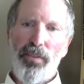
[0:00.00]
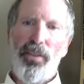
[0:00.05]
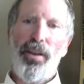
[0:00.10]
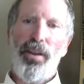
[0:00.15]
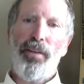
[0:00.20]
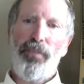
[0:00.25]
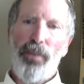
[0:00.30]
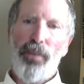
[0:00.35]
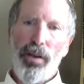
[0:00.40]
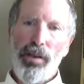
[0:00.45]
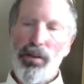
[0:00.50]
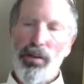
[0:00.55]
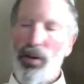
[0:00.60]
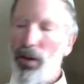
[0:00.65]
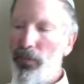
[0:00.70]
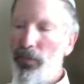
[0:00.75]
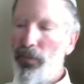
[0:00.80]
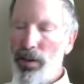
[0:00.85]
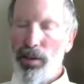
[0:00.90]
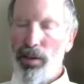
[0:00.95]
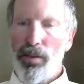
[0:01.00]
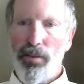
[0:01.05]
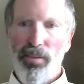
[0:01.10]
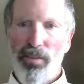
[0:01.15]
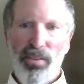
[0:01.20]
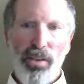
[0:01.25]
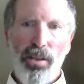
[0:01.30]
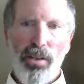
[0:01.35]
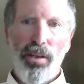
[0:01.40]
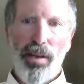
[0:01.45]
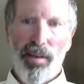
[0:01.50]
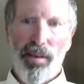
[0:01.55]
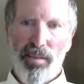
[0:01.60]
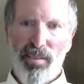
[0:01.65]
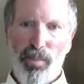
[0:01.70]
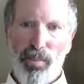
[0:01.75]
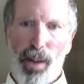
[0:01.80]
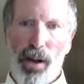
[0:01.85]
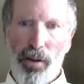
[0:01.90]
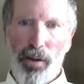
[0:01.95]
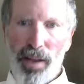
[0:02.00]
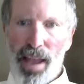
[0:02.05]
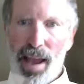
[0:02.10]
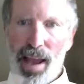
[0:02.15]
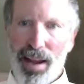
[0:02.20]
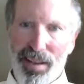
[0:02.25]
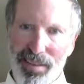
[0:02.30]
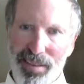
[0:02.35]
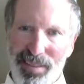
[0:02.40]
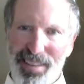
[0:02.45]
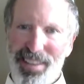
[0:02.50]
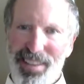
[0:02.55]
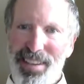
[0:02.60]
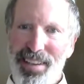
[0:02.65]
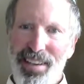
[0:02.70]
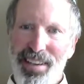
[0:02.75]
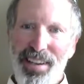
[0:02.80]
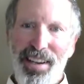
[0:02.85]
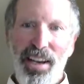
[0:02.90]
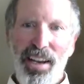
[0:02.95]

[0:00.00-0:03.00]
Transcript: Therefore, you'll see on a spiral galaxy,